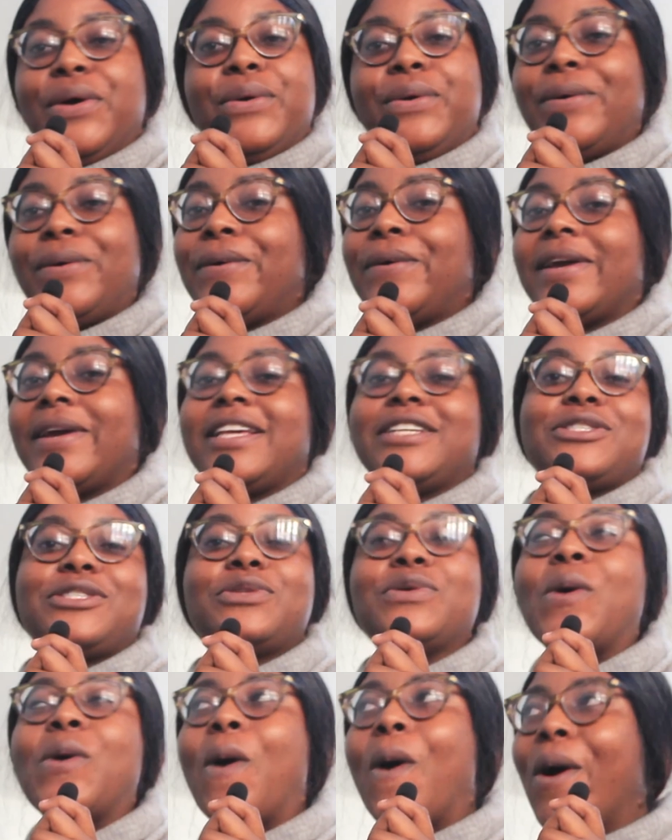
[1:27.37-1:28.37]
Whew, he's
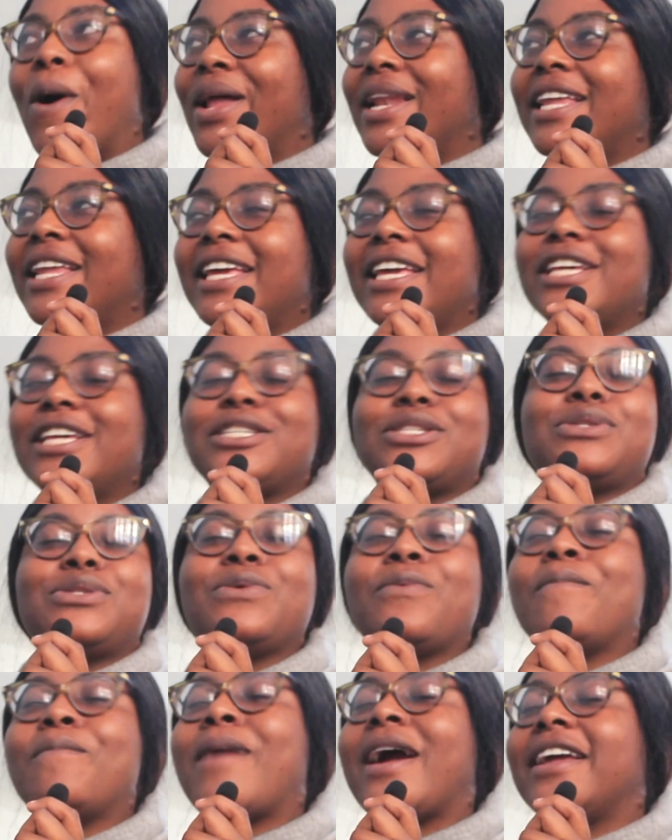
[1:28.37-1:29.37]
too holy, he's
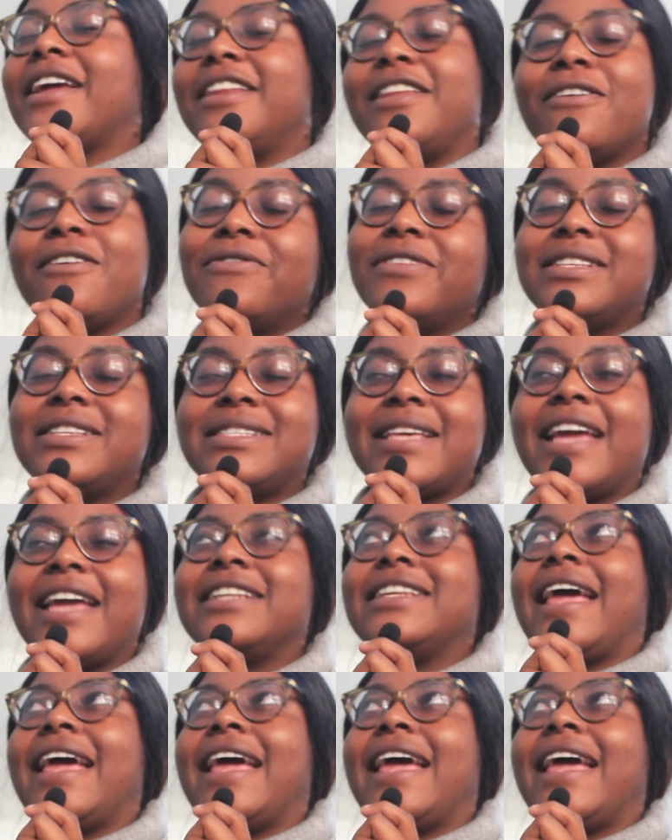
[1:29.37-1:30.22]
too magnificent.